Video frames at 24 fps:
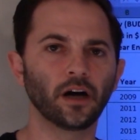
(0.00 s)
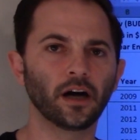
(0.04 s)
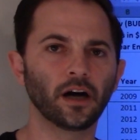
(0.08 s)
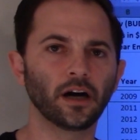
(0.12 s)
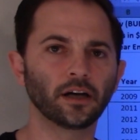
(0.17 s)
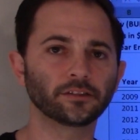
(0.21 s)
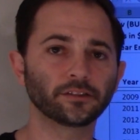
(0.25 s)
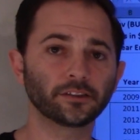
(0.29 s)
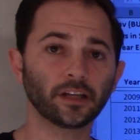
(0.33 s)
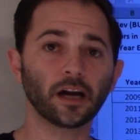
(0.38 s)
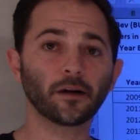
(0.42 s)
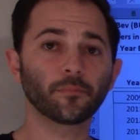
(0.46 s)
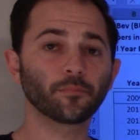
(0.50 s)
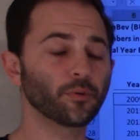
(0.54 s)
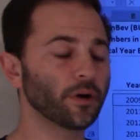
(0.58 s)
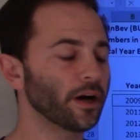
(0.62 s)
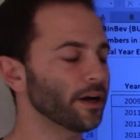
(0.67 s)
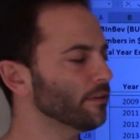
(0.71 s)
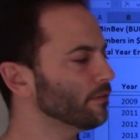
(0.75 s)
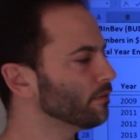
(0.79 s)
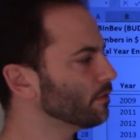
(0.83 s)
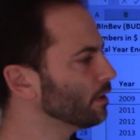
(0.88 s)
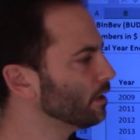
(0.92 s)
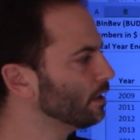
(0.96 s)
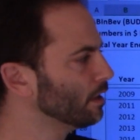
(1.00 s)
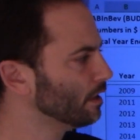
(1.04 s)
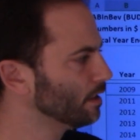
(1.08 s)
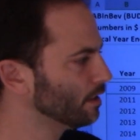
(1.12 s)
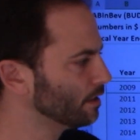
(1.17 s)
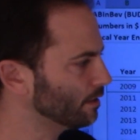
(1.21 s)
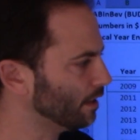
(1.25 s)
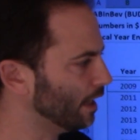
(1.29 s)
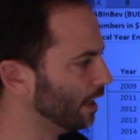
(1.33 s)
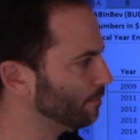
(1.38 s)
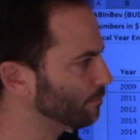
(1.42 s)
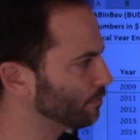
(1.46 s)
stock price
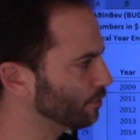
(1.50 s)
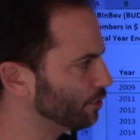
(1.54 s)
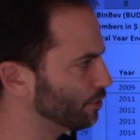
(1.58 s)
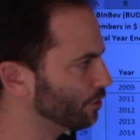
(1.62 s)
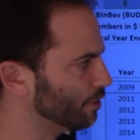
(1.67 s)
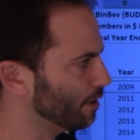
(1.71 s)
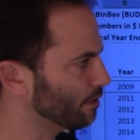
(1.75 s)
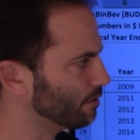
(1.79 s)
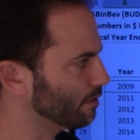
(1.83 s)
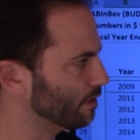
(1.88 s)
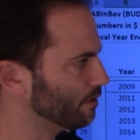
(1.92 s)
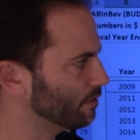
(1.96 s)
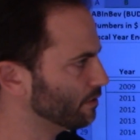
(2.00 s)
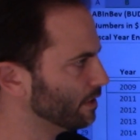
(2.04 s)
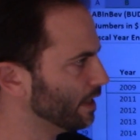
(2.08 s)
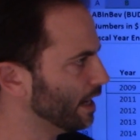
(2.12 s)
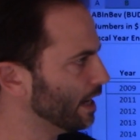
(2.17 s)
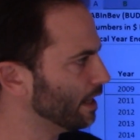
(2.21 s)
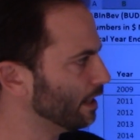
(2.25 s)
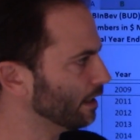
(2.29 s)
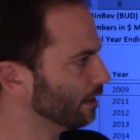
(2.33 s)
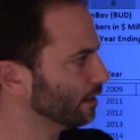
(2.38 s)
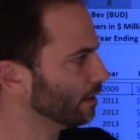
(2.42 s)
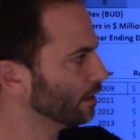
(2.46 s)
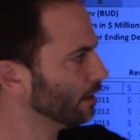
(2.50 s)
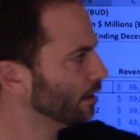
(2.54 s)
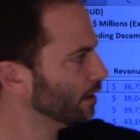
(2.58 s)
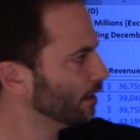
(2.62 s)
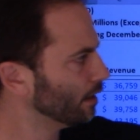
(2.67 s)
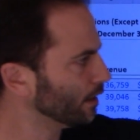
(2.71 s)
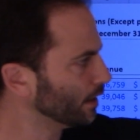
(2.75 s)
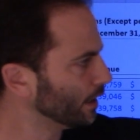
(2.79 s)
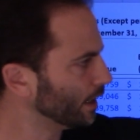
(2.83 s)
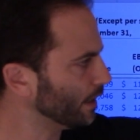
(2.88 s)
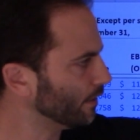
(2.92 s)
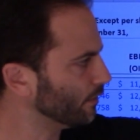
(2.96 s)
times the shares outstanding,
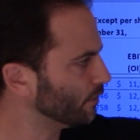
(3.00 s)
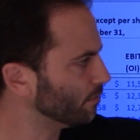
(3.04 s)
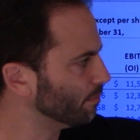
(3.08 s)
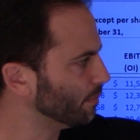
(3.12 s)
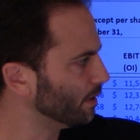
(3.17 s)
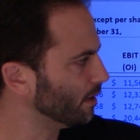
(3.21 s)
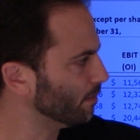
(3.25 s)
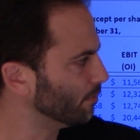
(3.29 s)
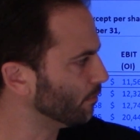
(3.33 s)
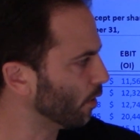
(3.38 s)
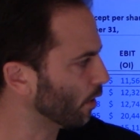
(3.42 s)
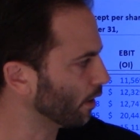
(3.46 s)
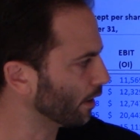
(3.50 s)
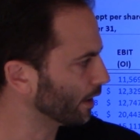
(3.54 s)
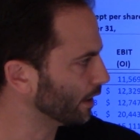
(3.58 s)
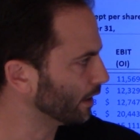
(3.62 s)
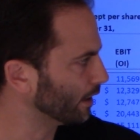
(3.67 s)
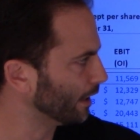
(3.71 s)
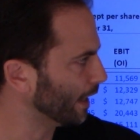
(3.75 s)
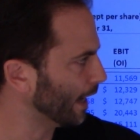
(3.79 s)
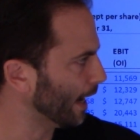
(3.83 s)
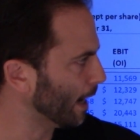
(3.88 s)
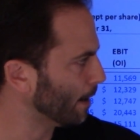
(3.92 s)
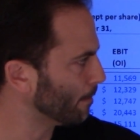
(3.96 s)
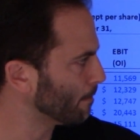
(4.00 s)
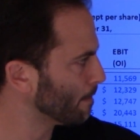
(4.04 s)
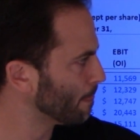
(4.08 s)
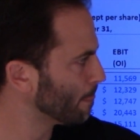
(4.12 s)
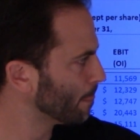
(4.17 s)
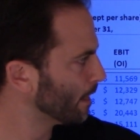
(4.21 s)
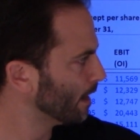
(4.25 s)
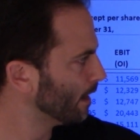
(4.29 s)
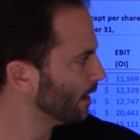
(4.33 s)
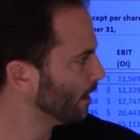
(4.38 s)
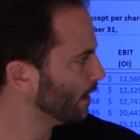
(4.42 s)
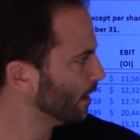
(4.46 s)
gives me a market cap.
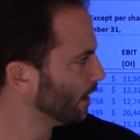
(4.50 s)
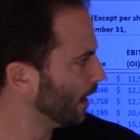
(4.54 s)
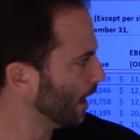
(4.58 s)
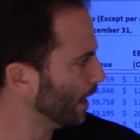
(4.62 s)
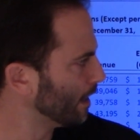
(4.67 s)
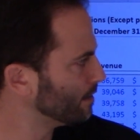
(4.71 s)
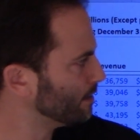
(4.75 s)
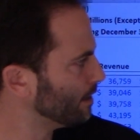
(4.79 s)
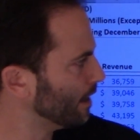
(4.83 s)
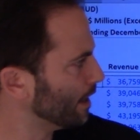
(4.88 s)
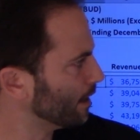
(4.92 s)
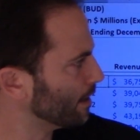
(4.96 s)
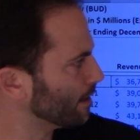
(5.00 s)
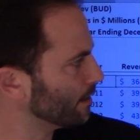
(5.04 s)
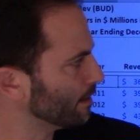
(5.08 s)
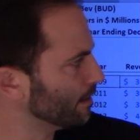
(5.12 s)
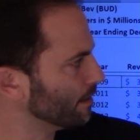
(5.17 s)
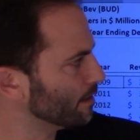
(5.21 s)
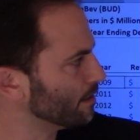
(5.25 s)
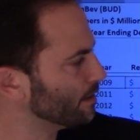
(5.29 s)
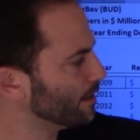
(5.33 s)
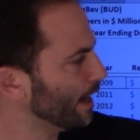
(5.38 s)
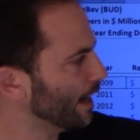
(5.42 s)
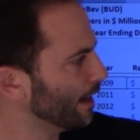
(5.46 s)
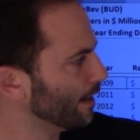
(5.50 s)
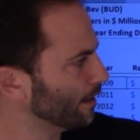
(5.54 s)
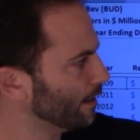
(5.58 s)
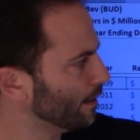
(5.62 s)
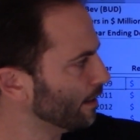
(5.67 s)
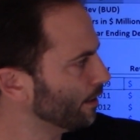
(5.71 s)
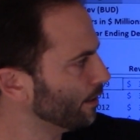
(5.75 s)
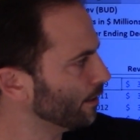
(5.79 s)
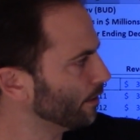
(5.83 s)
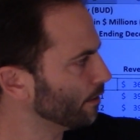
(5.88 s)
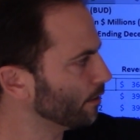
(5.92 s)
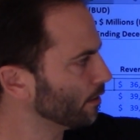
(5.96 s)
I take the debt
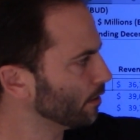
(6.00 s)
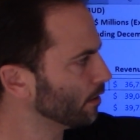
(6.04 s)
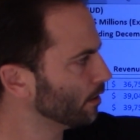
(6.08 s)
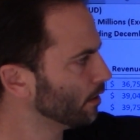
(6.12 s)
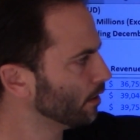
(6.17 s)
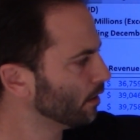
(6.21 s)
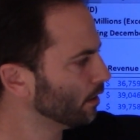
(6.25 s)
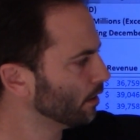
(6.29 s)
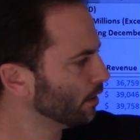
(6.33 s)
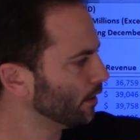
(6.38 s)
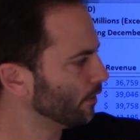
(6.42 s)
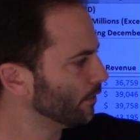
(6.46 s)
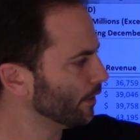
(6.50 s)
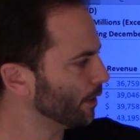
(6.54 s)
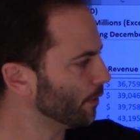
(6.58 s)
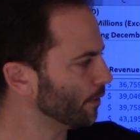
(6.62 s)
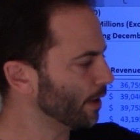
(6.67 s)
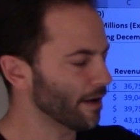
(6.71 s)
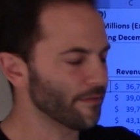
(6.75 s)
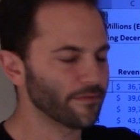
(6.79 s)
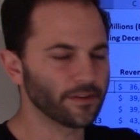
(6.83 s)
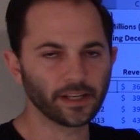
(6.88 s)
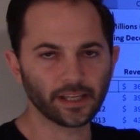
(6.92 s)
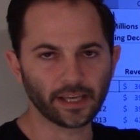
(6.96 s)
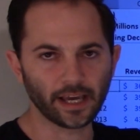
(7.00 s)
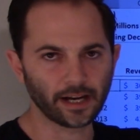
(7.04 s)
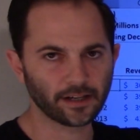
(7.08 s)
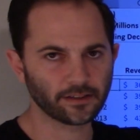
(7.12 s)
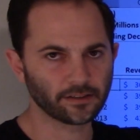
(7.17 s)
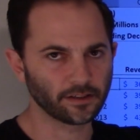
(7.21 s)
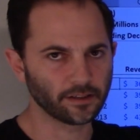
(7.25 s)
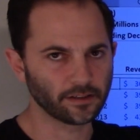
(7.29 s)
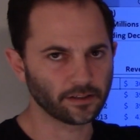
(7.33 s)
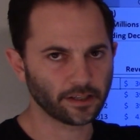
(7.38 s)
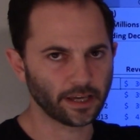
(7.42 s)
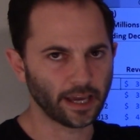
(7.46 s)
here. They don't have any
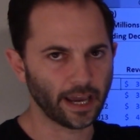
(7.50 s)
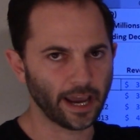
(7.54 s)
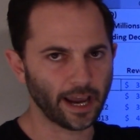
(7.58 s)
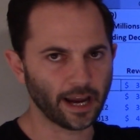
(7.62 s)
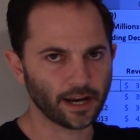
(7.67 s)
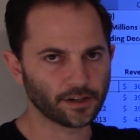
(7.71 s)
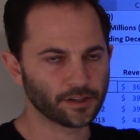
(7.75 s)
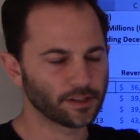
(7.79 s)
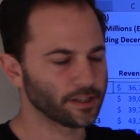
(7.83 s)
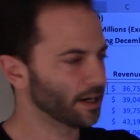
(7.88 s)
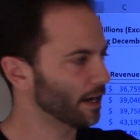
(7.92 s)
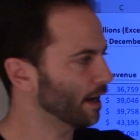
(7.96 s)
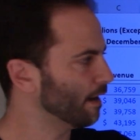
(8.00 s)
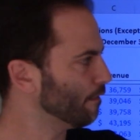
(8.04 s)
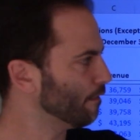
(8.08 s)
excess cash that I